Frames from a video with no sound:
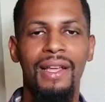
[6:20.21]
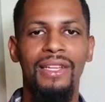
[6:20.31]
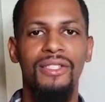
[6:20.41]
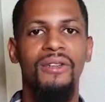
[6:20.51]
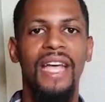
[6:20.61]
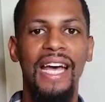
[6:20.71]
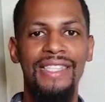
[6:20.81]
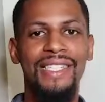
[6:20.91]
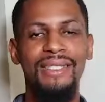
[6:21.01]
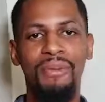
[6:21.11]
So
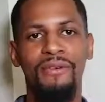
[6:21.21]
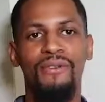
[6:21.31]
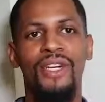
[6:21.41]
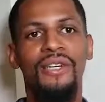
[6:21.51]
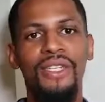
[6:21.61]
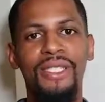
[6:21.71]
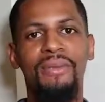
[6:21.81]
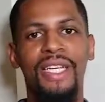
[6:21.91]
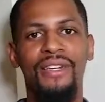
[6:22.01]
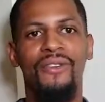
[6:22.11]
guys, it's been real. It's
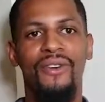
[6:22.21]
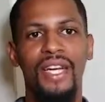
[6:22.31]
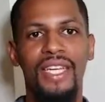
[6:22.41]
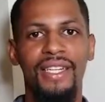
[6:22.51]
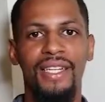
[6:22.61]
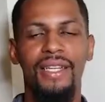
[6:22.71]
been great.